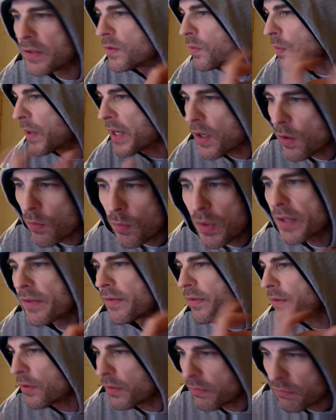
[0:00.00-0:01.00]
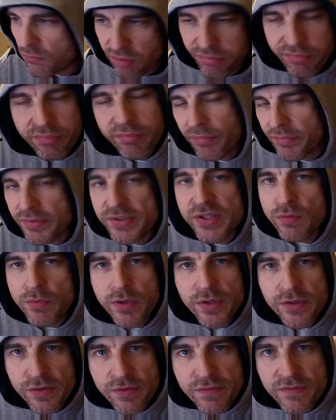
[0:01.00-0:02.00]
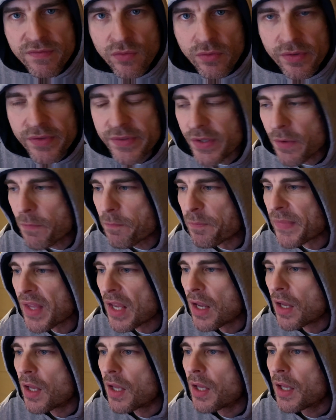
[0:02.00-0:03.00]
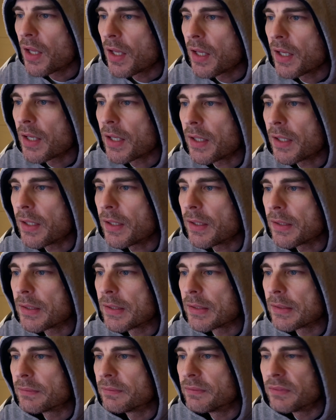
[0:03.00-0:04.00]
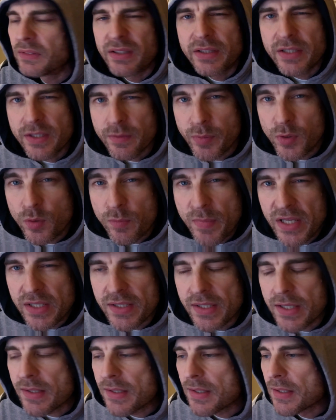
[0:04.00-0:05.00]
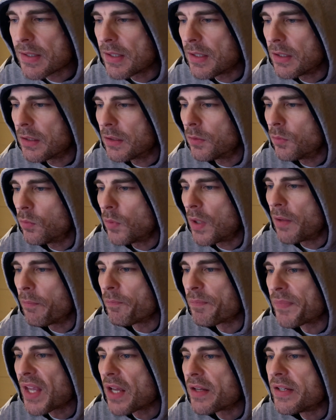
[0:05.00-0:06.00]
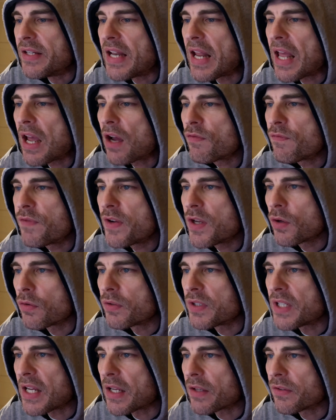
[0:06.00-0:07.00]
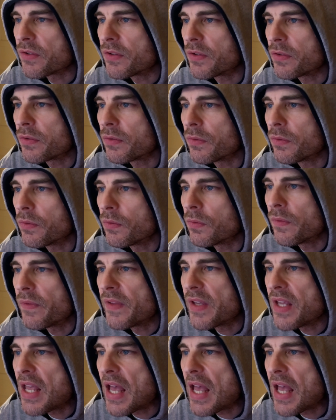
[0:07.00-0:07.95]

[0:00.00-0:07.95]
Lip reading: 20:01, so on and so forth. So this bit will make sense in a little while. Now, if we go down to the